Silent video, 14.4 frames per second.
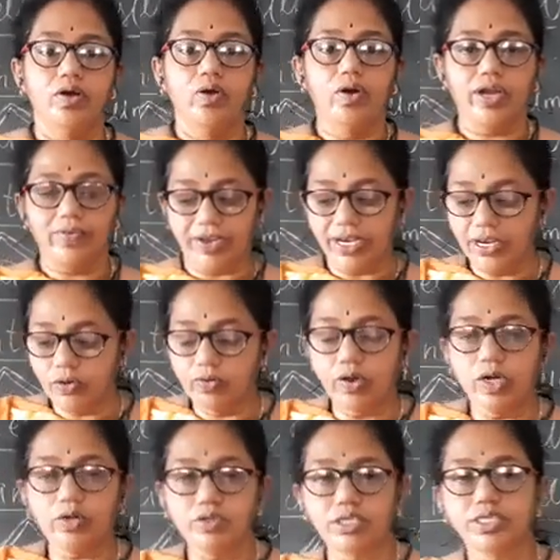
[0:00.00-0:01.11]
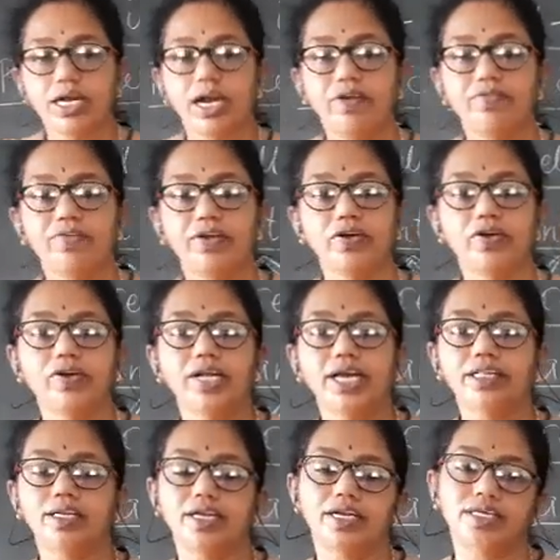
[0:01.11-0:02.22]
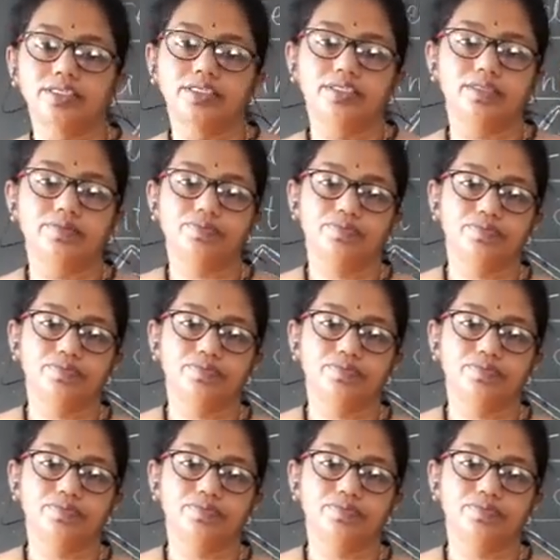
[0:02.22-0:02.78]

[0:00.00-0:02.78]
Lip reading: Okay, when you want to start for your 9th class,